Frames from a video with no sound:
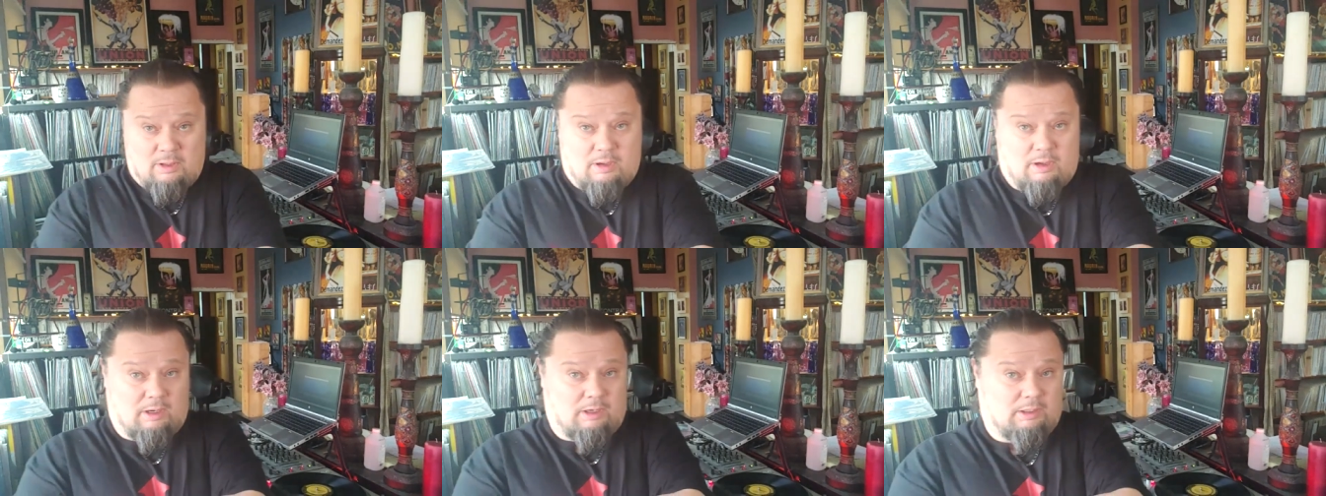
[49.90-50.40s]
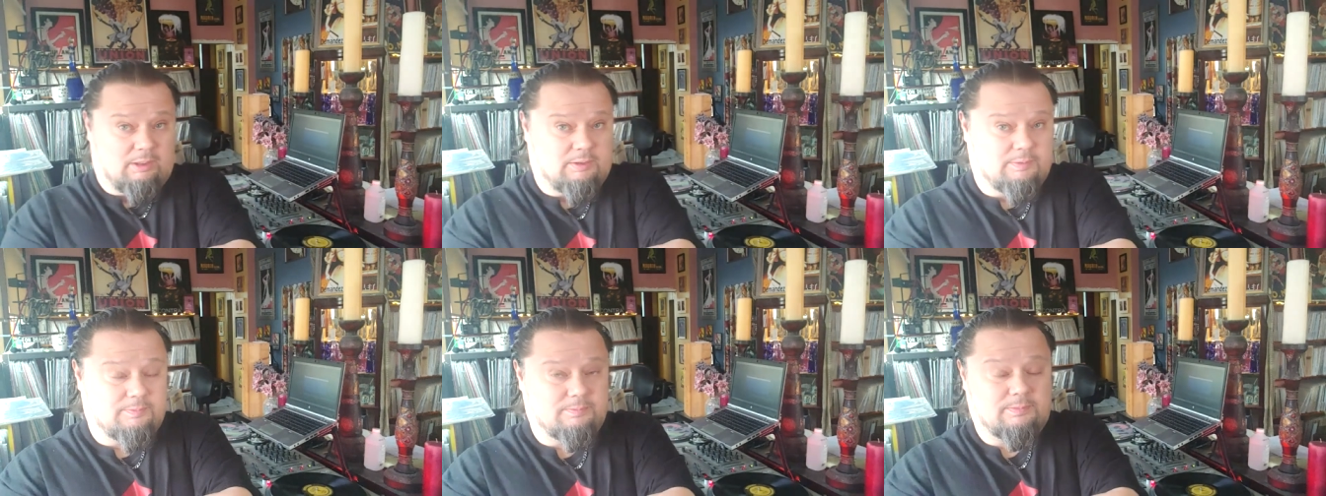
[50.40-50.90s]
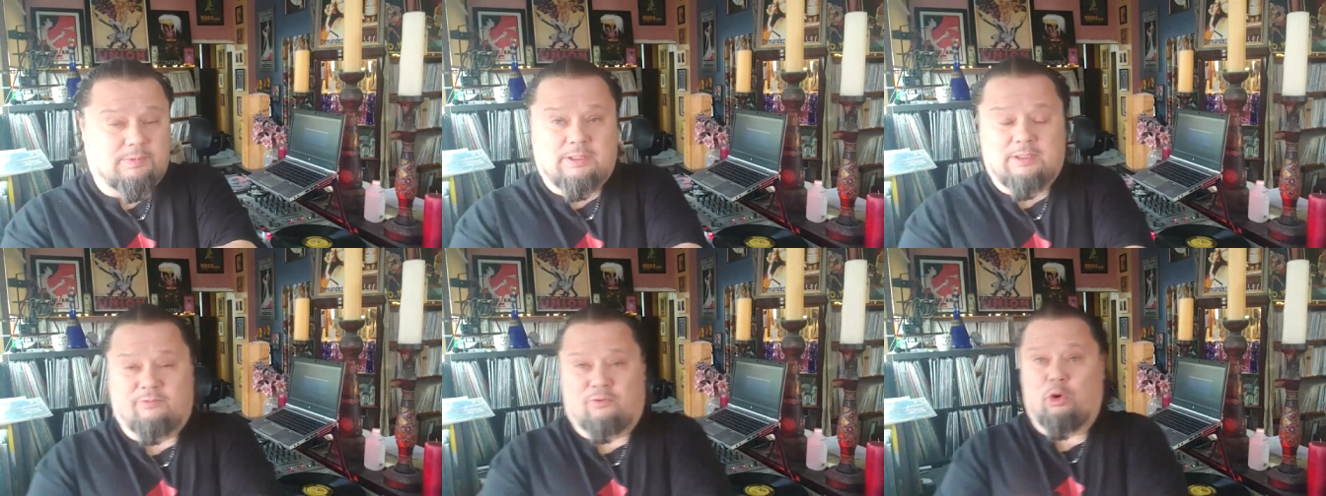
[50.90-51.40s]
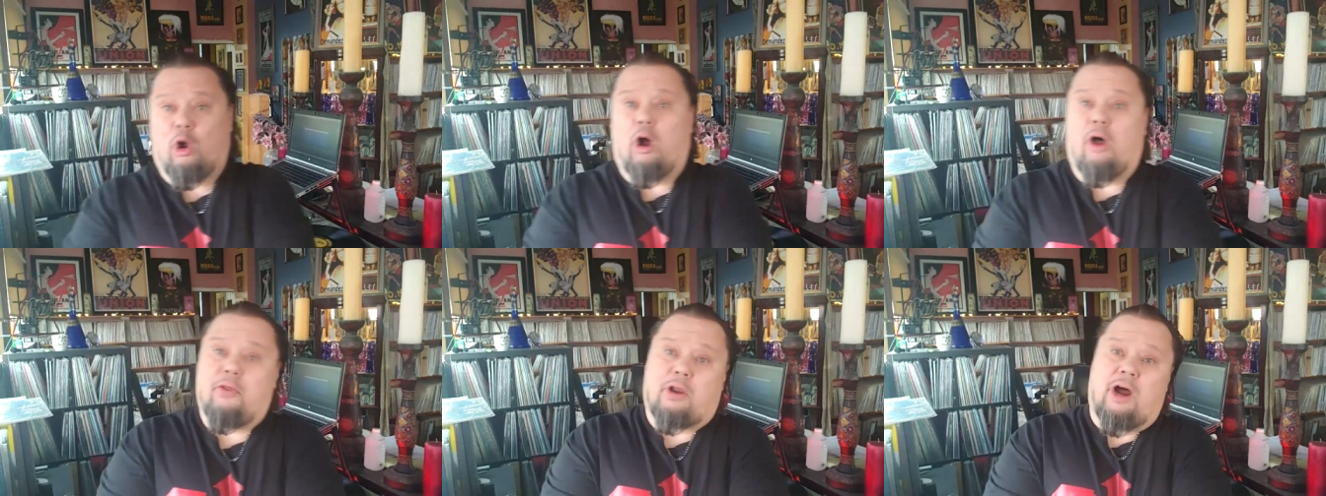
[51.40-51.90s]
Uh, for
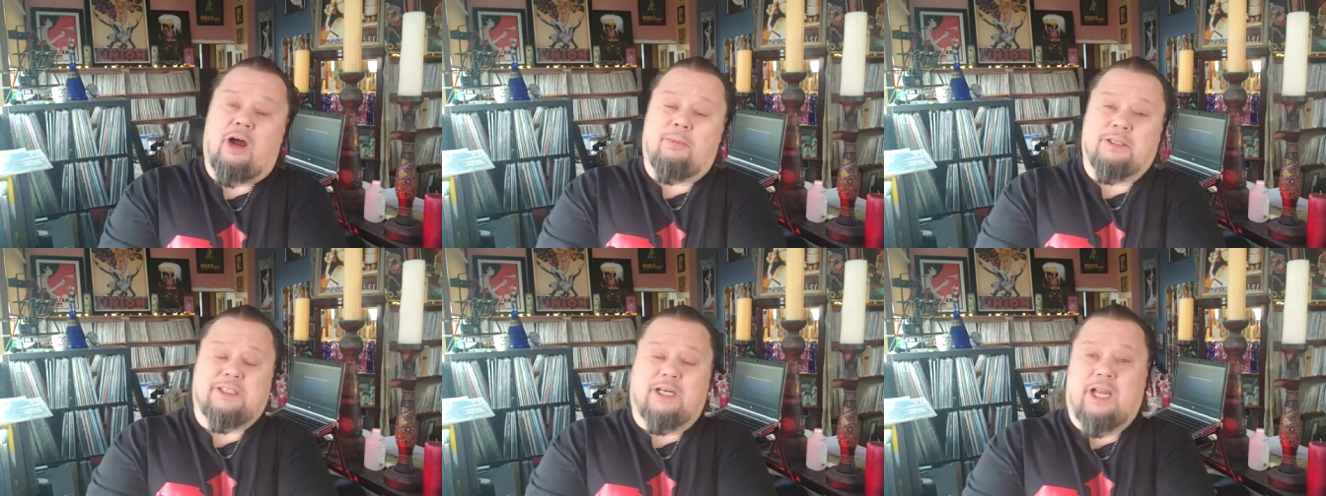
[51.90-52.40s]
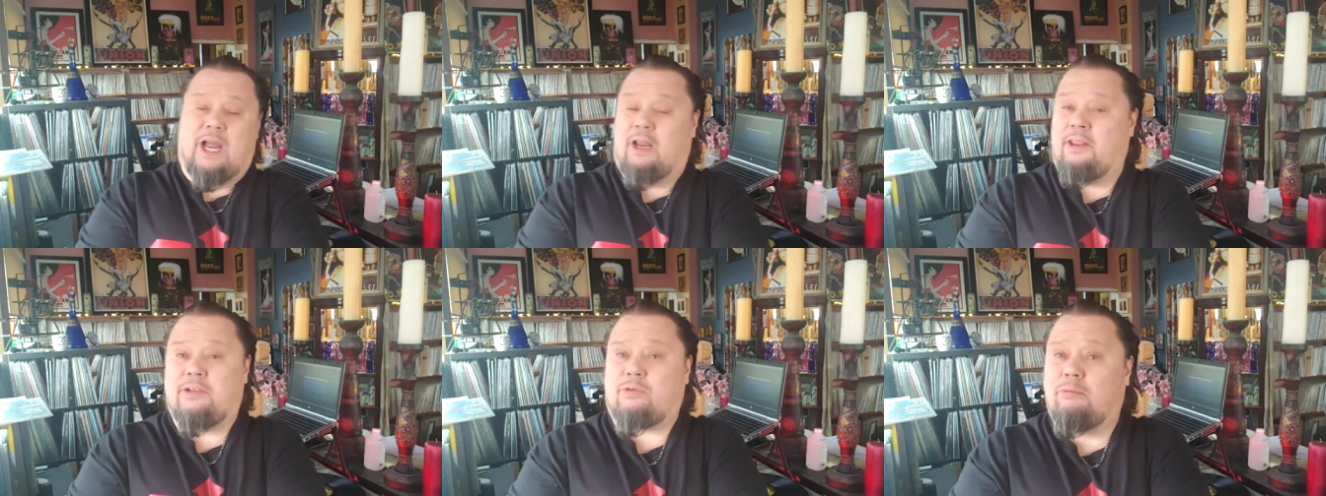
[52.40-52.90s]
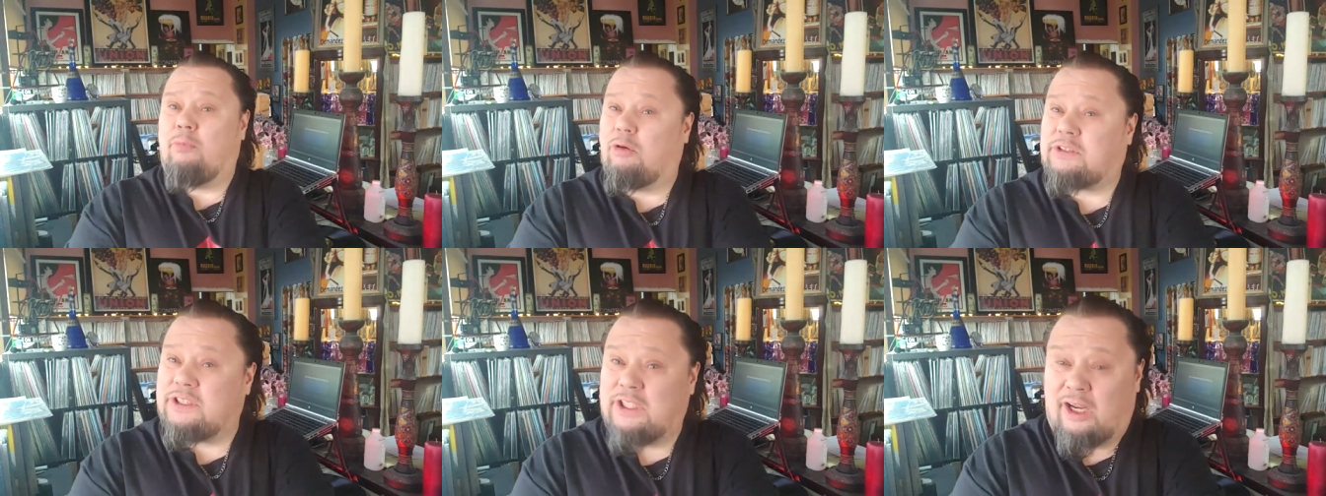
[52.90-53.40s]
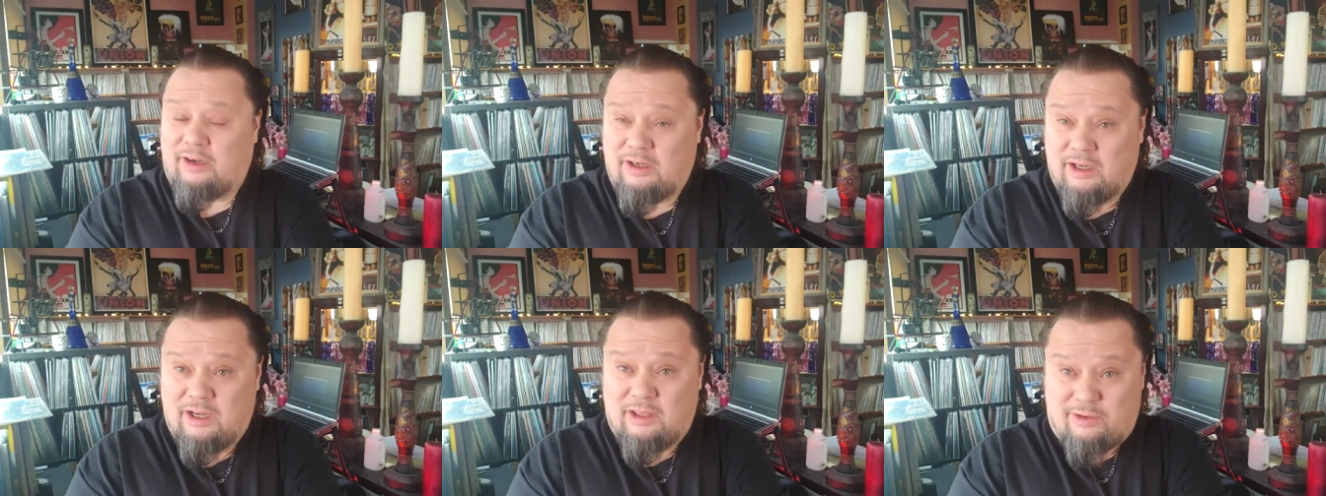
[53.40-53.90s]
all the comments I got, and these are mostly
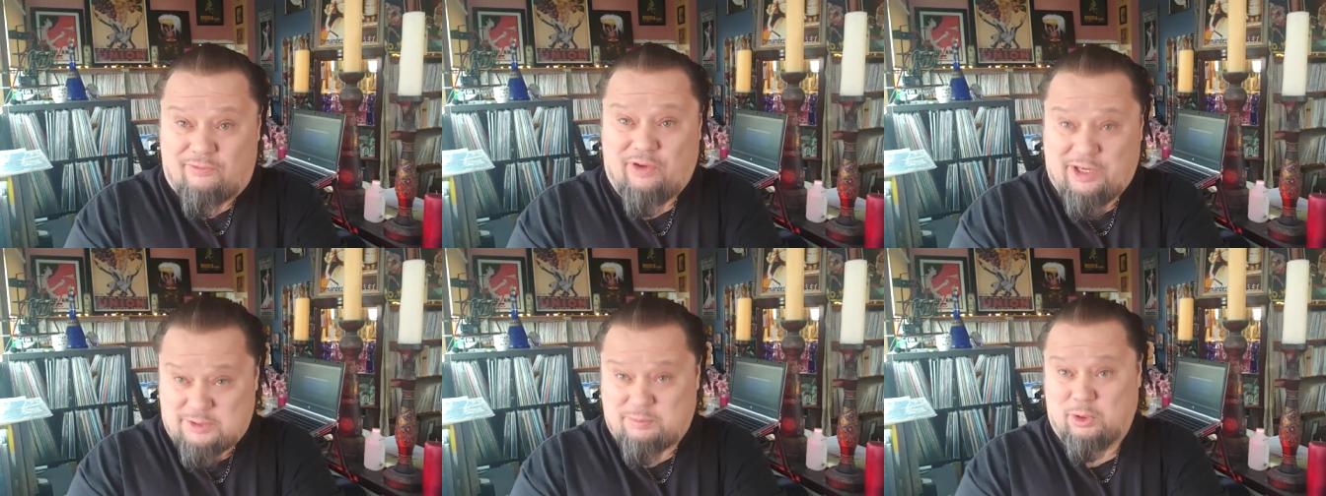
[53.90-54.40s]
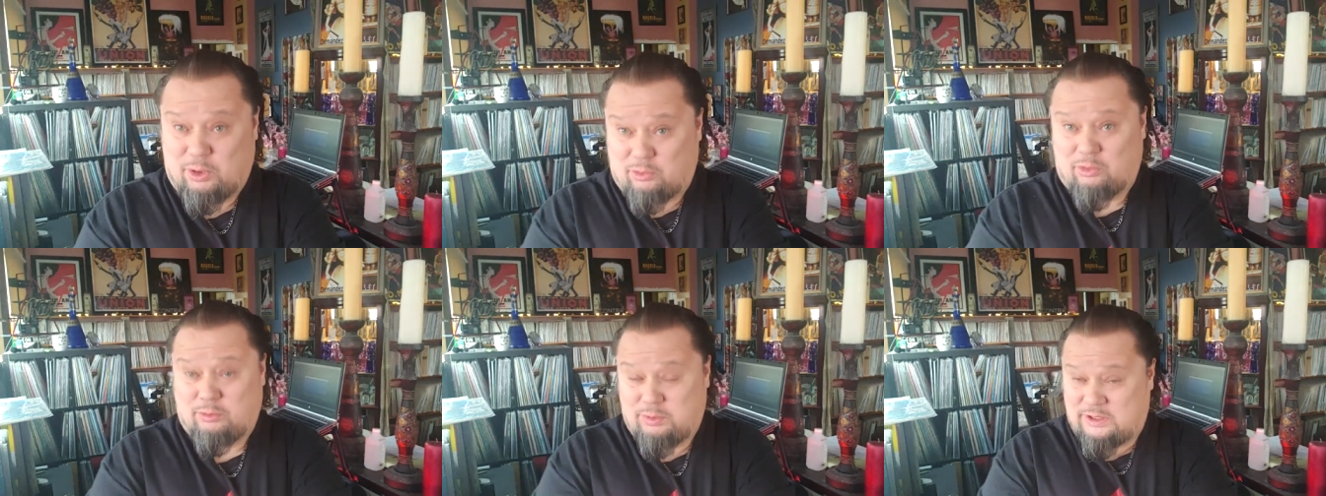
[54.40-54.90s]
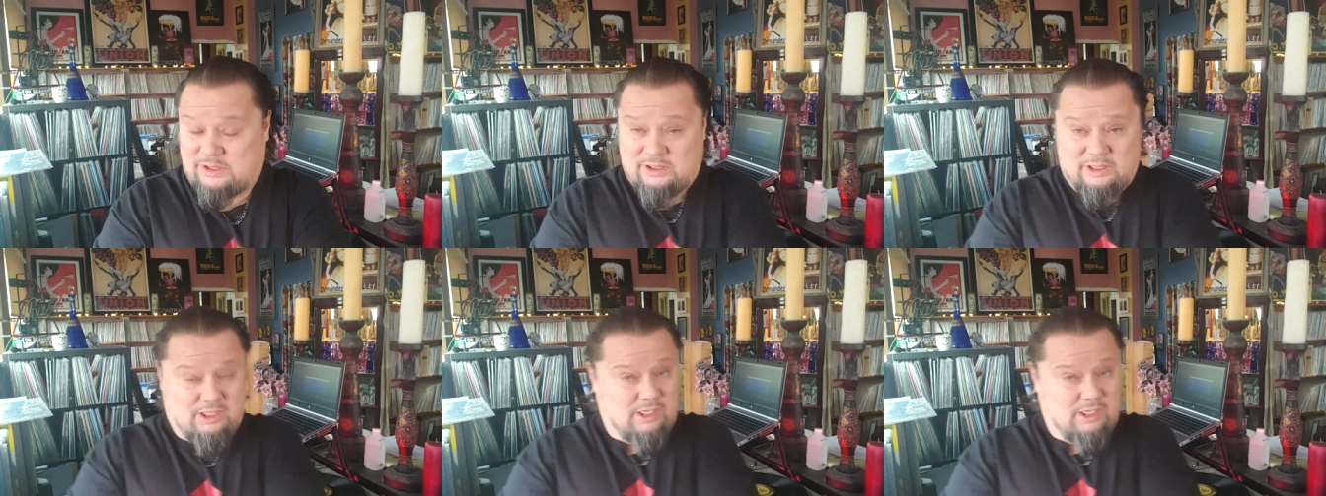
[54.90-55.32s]
on the Facebook groups,